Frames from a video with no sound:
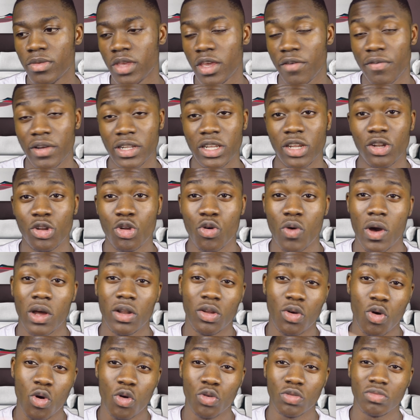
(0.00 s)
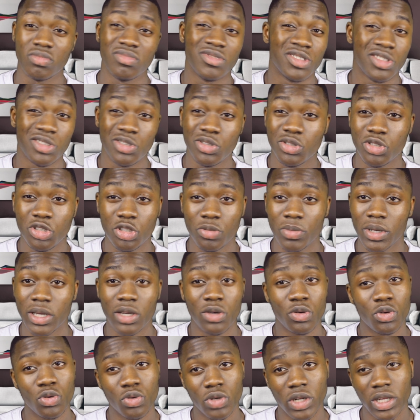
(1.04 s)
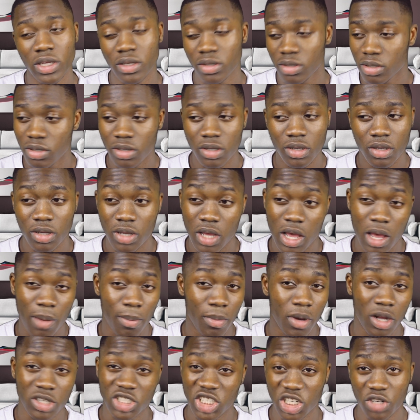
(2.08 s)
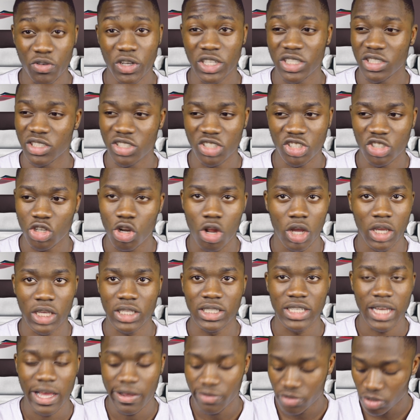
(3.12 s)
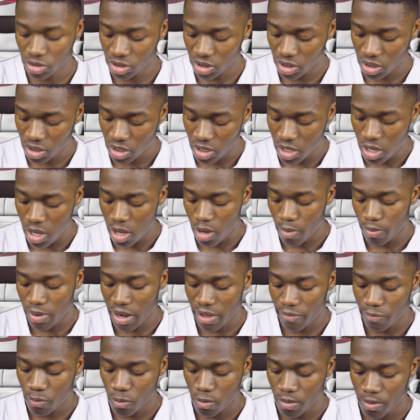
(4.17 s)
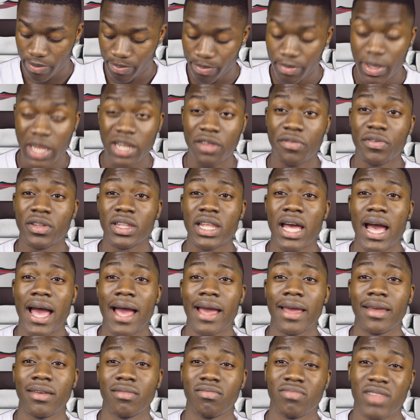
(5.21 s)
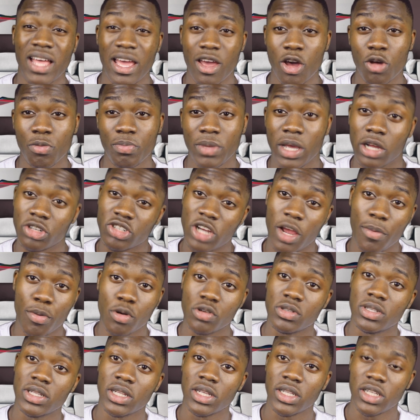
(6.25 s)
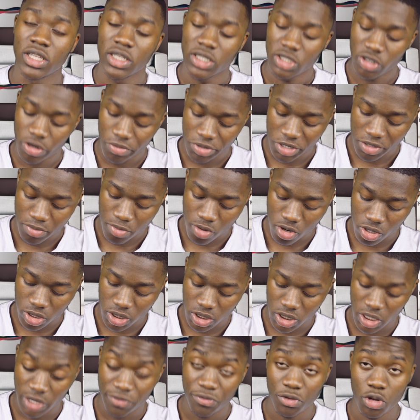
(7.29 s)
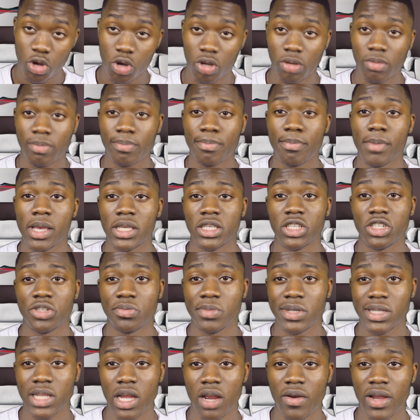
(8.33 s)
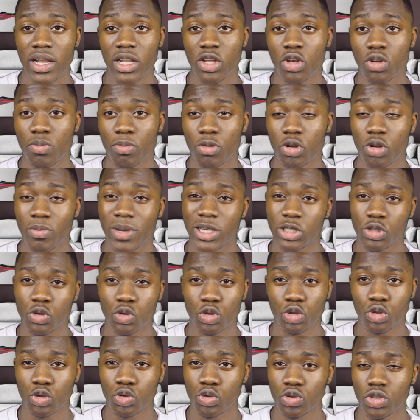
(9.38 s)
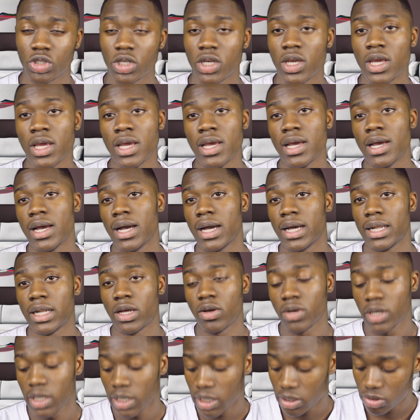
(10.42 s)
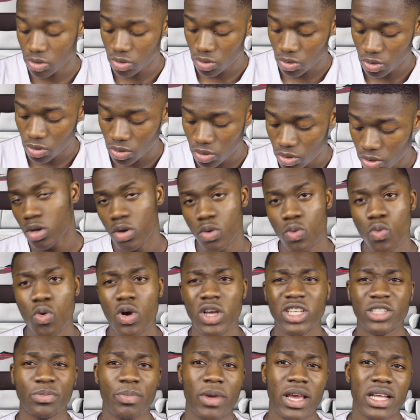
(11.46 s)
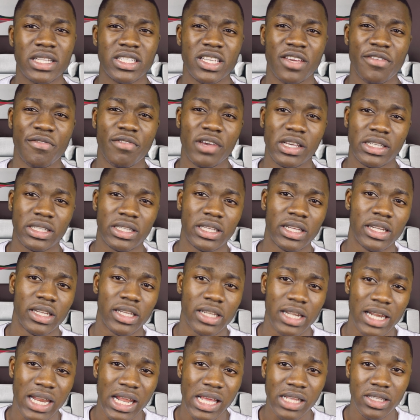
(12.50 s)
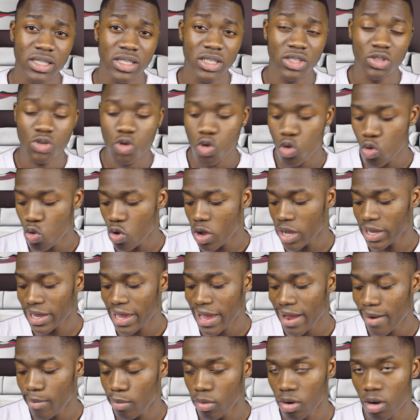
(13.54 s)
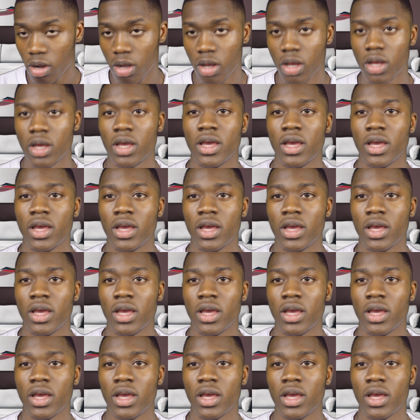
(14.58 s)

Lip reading: If I didn't know, I'd go just YouTube it and Google it. Our generation is just lucky to have such a platform. Anything that helped me, I'll try post in the description box. If not, message me directly on one of my socials and I'll get that to you. What is better to invest in, lenses or a camera?